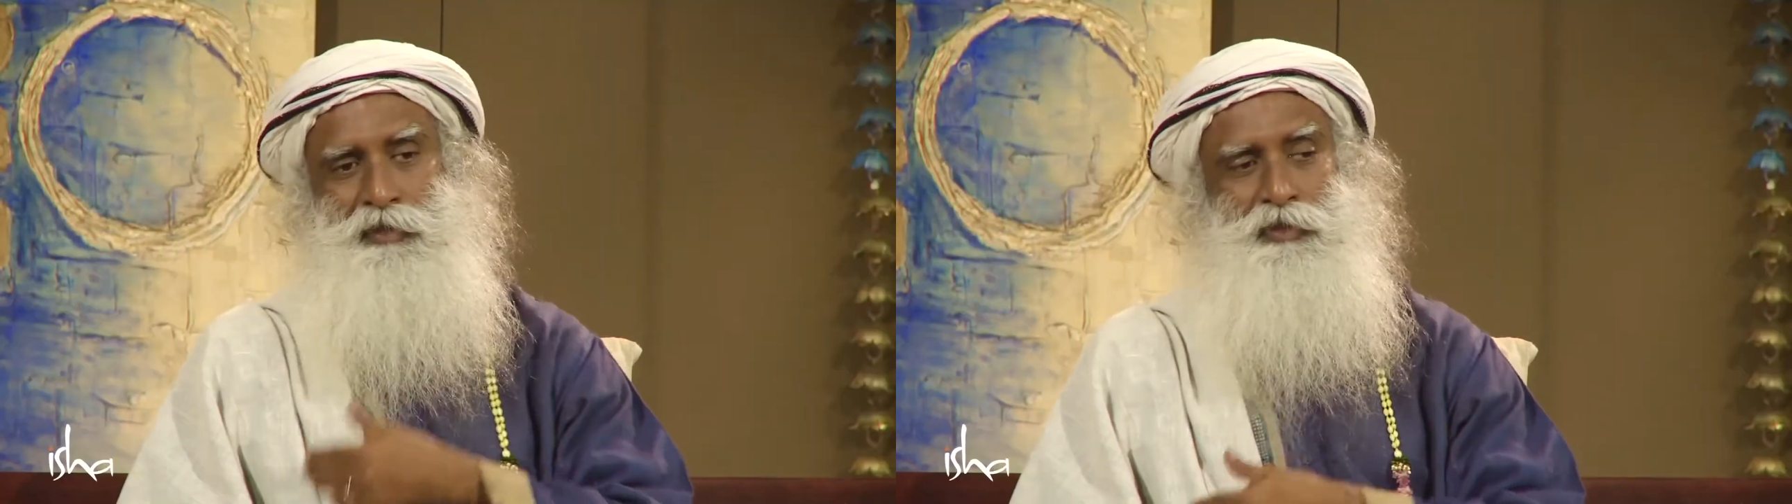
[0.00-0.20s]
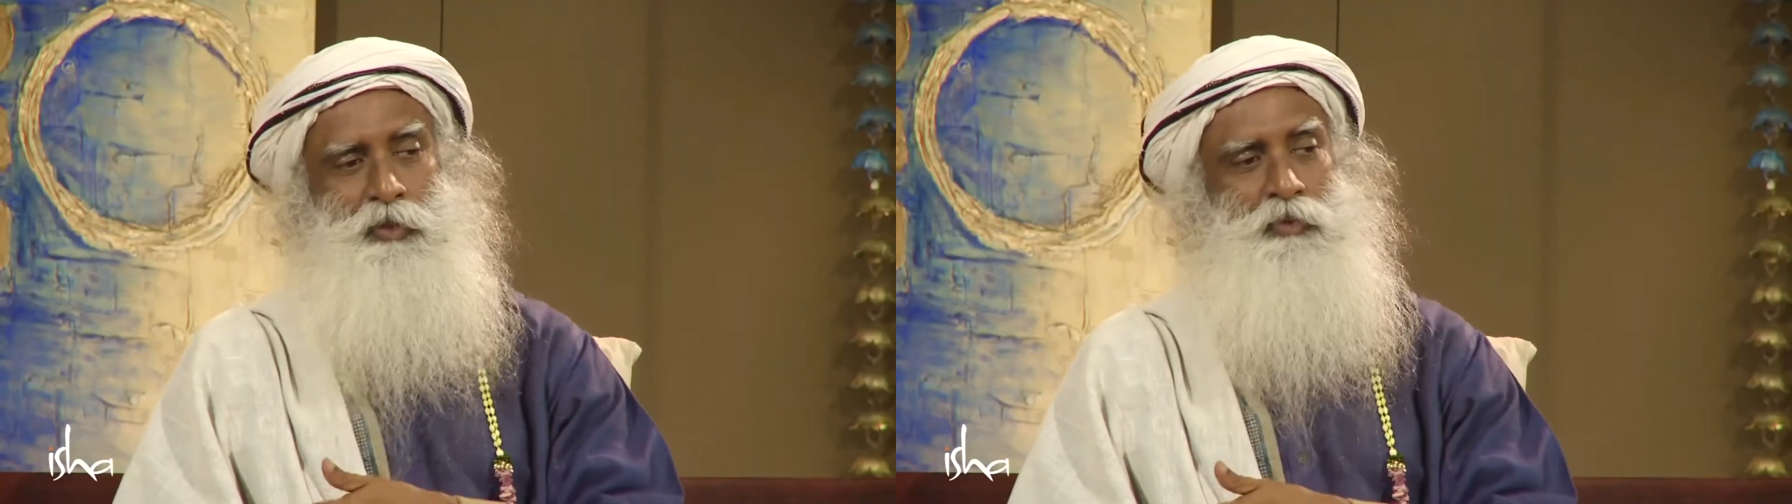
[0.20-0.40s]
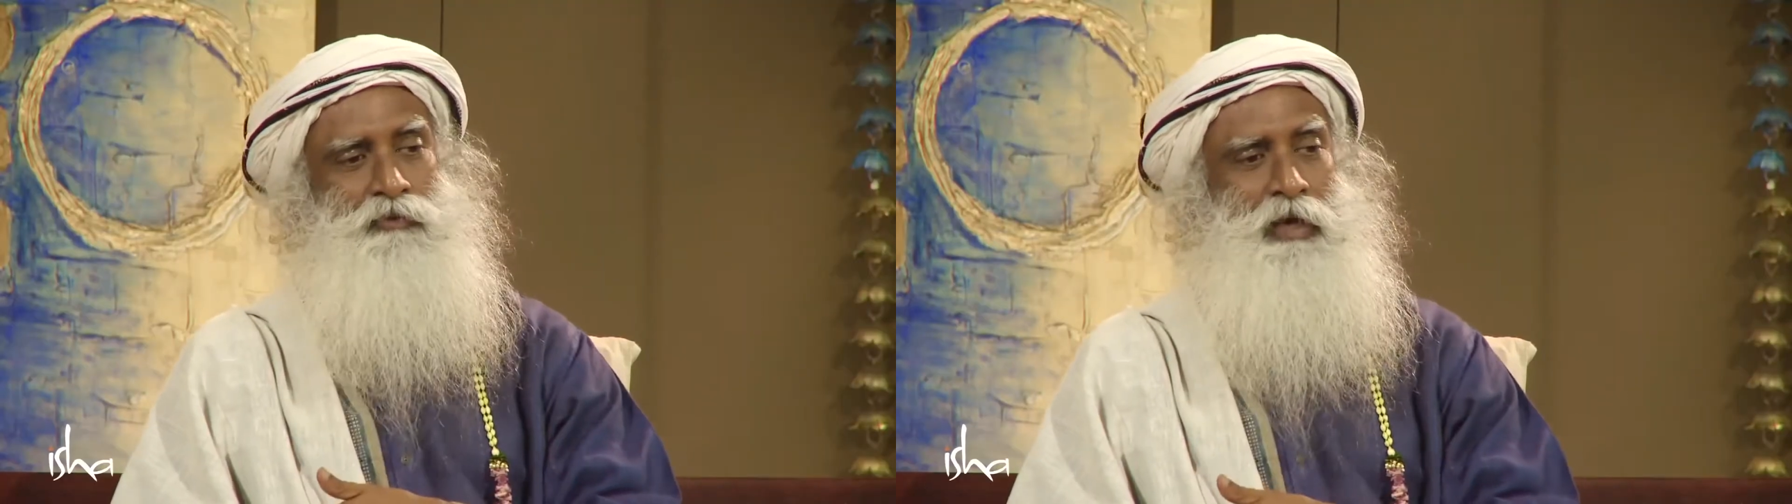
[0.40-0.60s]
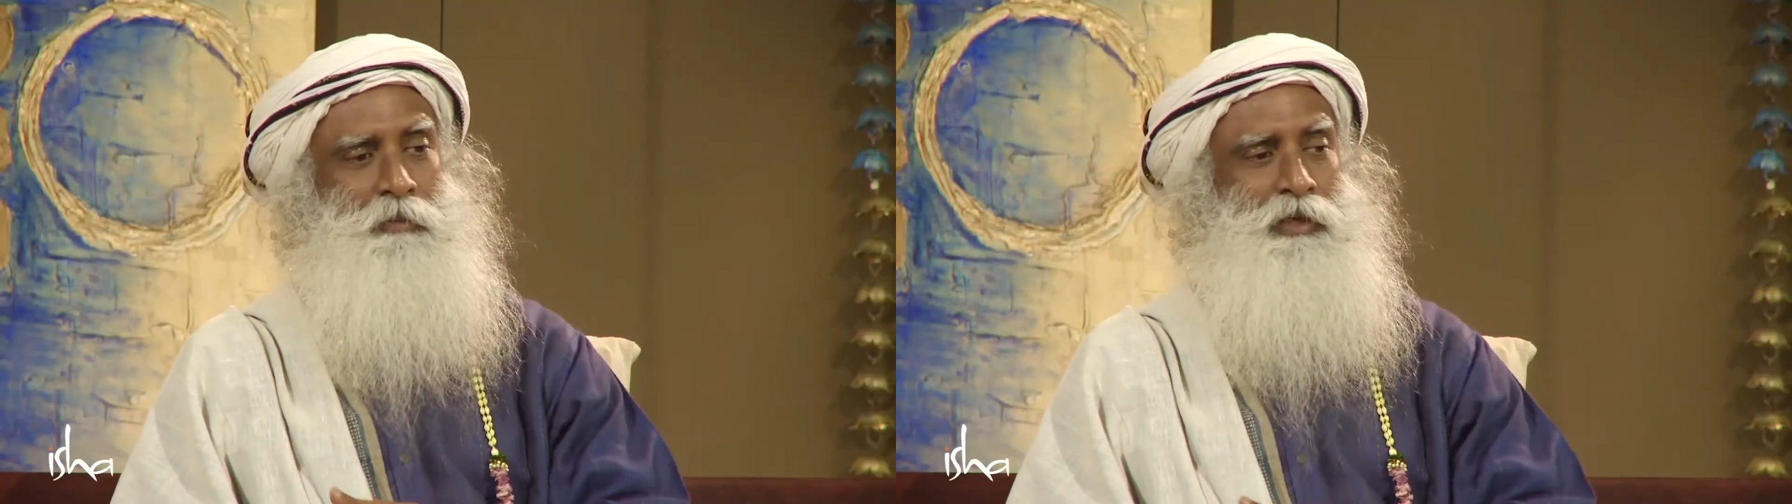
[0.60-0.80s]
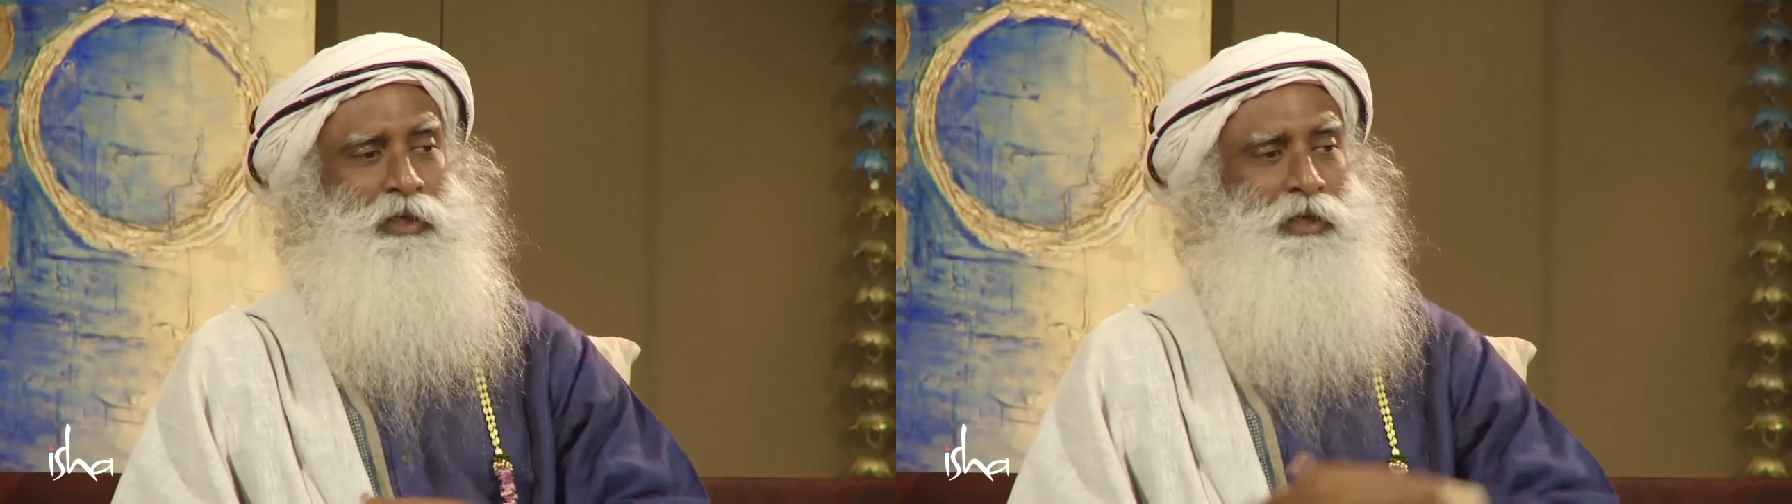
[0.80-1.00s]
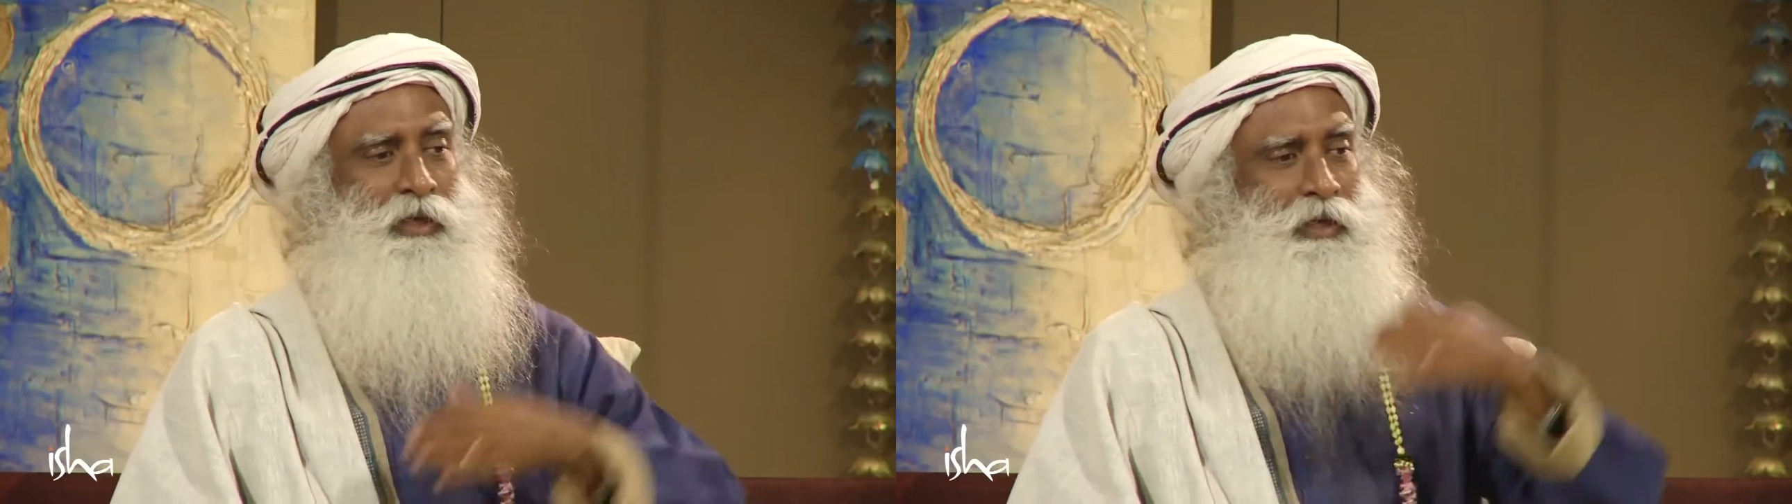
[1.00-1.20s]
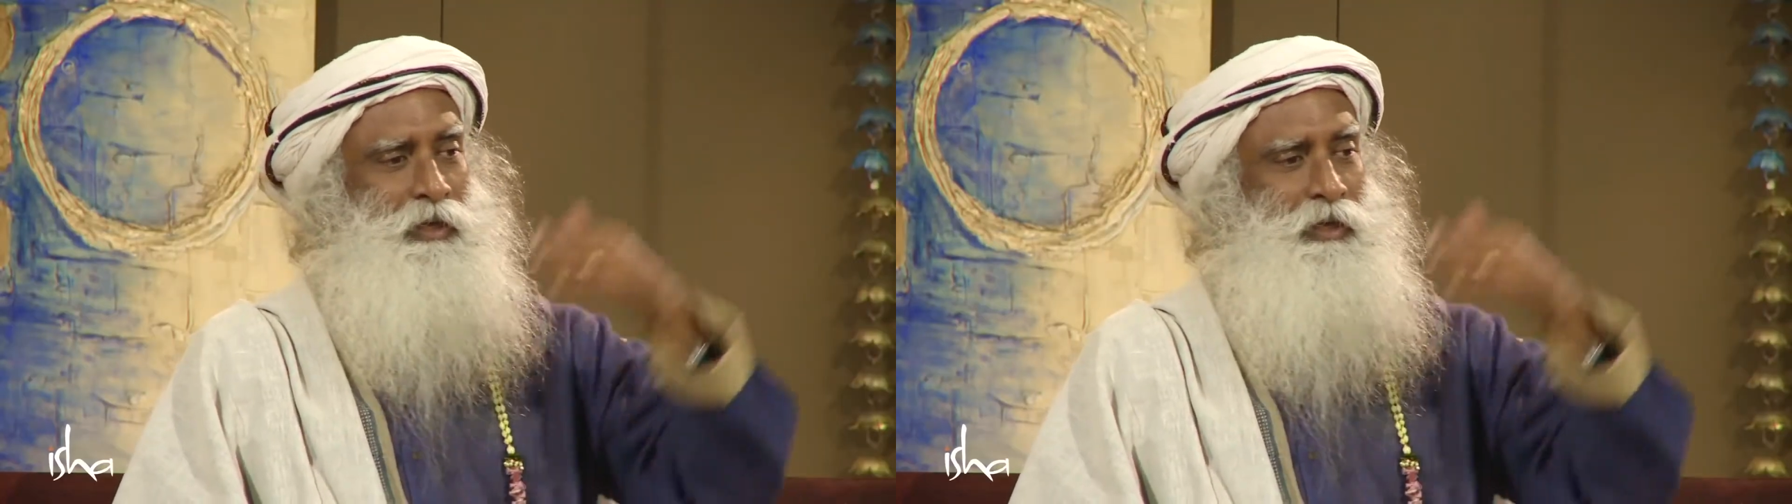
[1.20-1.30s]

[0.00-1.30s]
his own family,